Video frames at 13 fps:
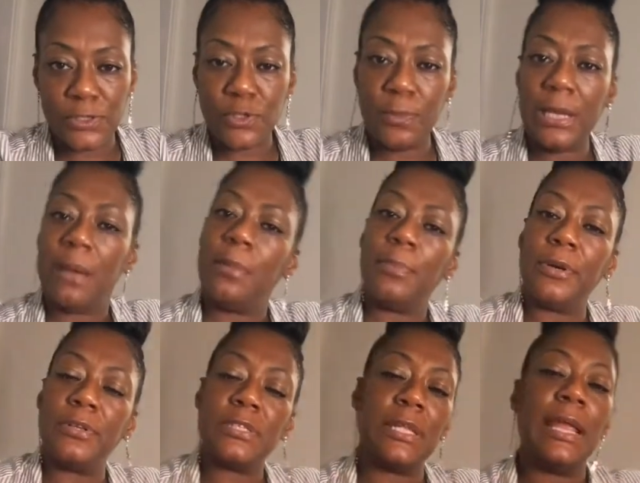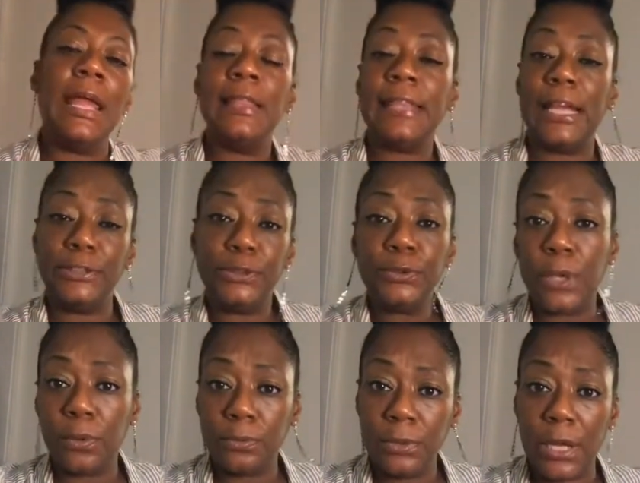You become a person that you
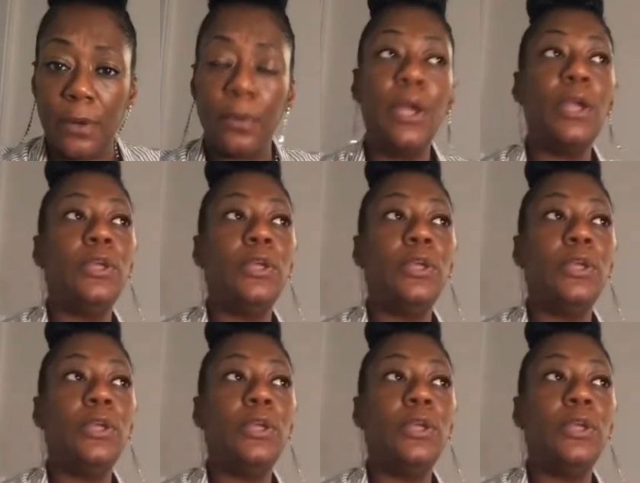don't know.